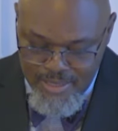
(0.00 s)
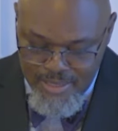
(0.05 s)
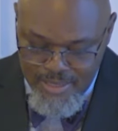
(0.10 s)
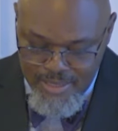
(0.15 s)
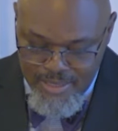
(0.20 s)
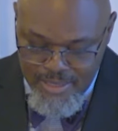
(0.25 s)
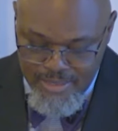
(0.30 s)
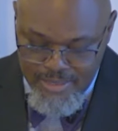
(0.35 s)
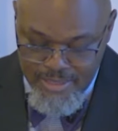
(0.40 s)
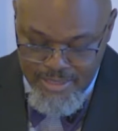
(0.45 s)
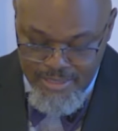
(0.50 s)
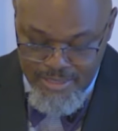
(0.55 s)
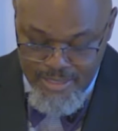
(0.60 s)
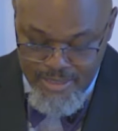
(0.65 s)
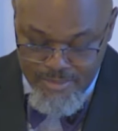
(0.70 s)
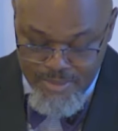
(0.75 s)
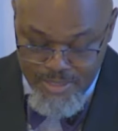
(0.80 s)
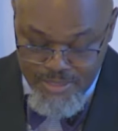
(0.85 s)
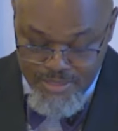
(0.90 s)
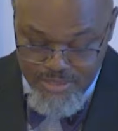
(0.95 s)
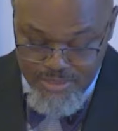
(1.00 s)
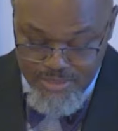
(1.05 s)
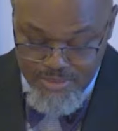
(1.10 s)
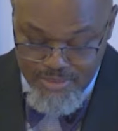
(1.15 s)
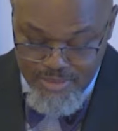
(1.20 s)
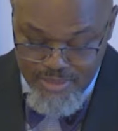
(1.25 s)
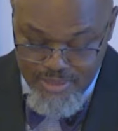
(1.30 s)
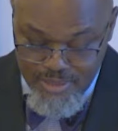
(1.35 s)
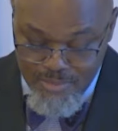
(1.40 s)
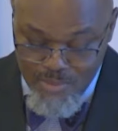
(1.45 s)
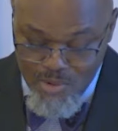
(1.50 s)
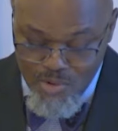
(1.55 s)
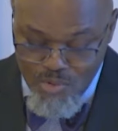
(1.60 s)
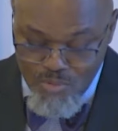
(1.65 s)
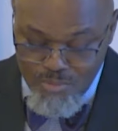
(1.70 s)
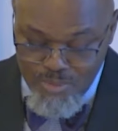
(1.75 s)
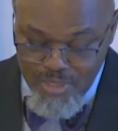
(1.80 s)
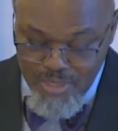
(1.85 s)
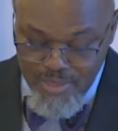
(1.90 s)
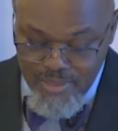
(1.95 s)
And then he mentioned,
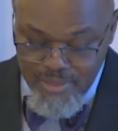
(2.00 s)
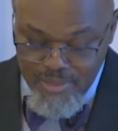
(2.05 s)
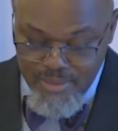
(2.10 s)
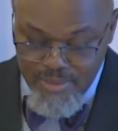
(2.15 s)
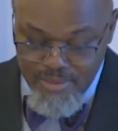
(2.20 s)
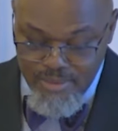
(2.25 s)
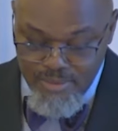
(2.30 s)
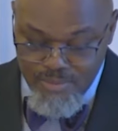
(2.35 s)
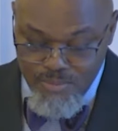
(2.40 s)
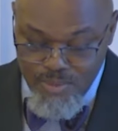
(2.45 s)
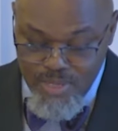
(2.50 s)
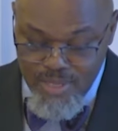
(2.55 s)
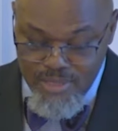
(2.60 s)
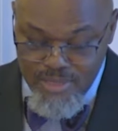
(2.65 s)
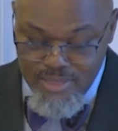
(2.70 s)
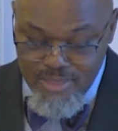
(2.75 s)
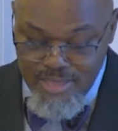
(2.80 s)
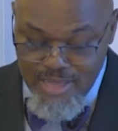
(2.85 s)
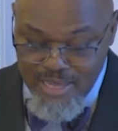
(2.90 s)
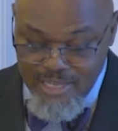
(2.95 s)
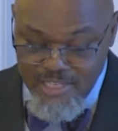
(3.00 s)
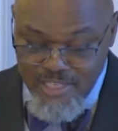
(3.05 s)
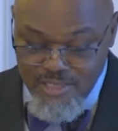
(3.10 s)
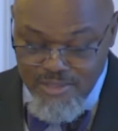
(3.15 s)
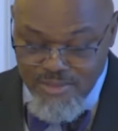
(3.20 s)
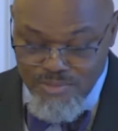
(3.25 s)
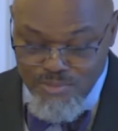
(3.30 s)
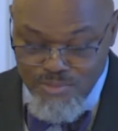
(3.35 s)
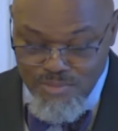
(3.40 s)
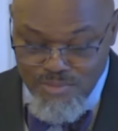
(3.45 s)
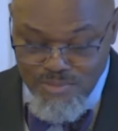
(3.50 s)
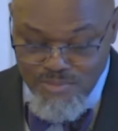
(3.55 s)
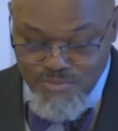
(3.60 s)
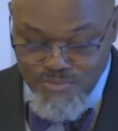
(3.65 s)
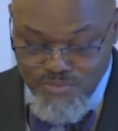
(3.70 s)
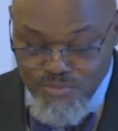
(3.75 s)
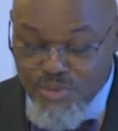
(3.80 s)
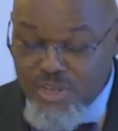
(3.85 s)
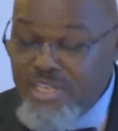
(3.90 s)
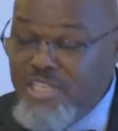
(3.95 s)
uphold me with thy
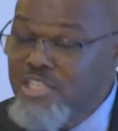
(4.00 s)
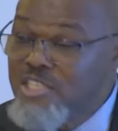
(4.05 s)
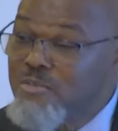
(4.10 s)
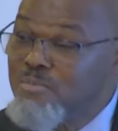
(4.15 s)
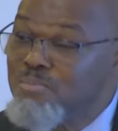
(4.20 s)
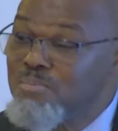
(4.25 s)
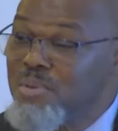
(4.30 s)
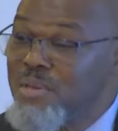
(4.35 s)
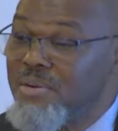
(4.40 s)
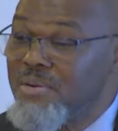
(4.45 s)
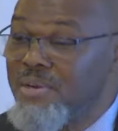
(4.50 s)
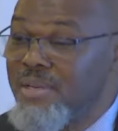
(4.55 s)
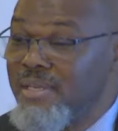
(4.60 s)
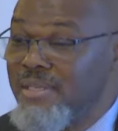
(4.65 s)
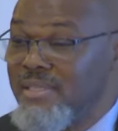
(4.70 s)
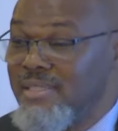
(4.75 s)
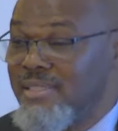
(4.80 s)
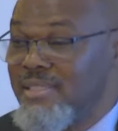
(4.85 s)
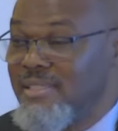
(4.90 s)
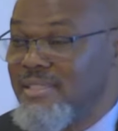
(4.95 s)
free spirit.